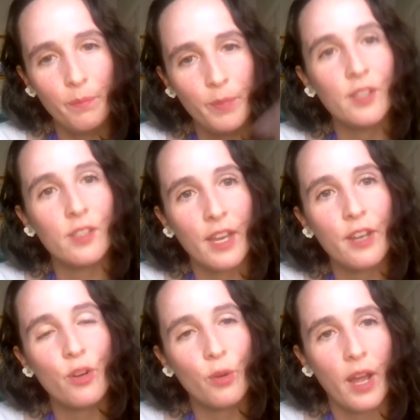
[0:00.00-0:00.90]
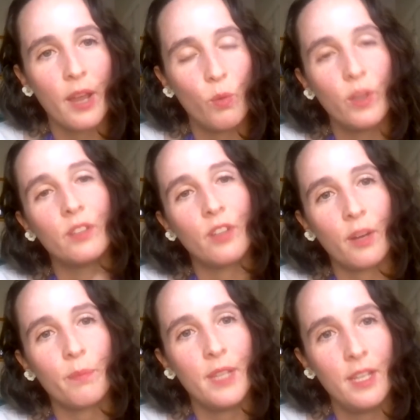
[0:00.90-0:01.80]
because I know I will
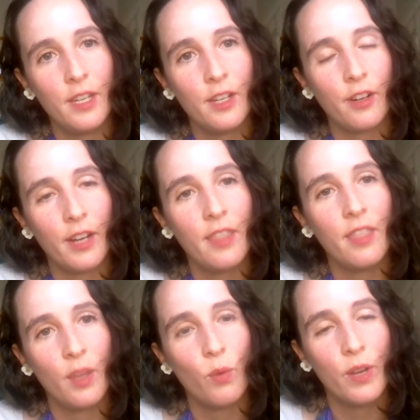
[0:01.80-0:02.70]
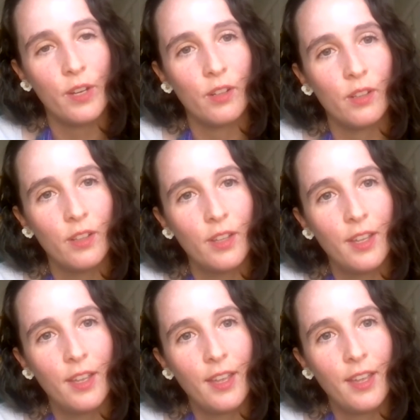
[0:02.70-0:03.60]
not be here and they will.
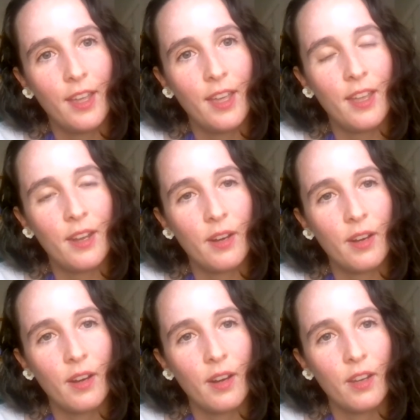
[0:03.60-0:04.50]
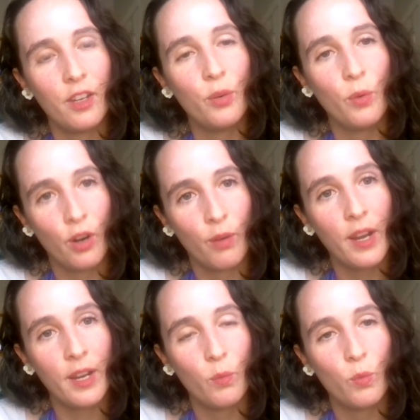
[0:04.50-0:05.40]
And you are
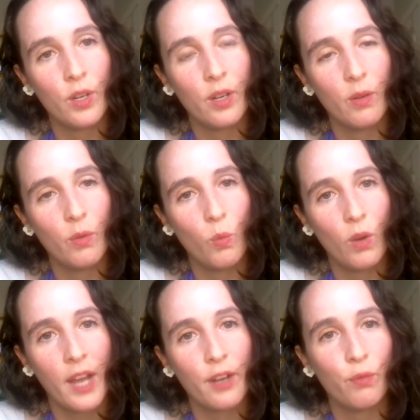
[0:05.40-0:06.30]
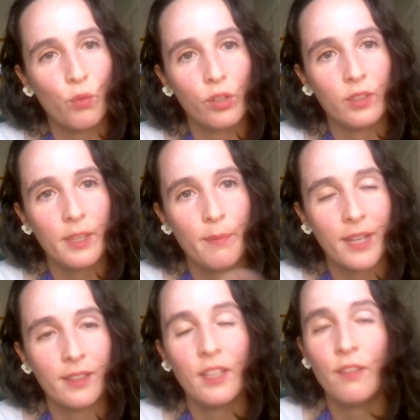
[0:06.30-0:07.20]
right. What kind of world am
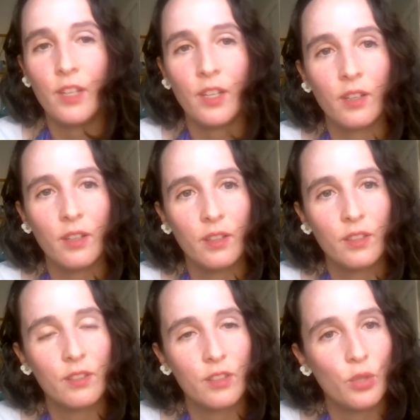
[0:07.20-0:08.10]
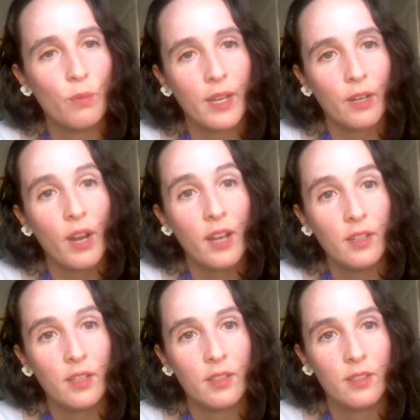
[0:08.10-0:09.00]
I leaving to my
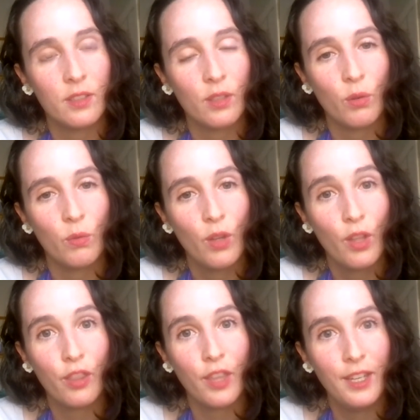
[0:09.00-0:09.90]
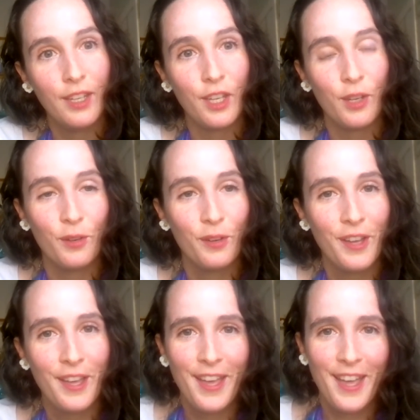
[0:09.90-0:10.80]
grandkids? So thank you.
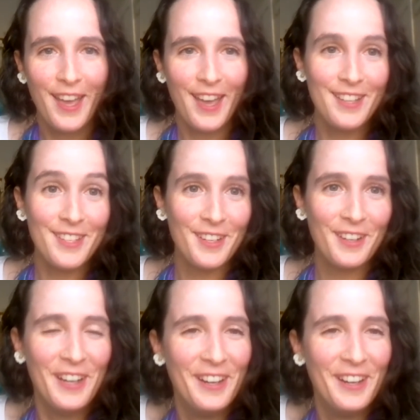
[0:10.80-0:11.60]
And so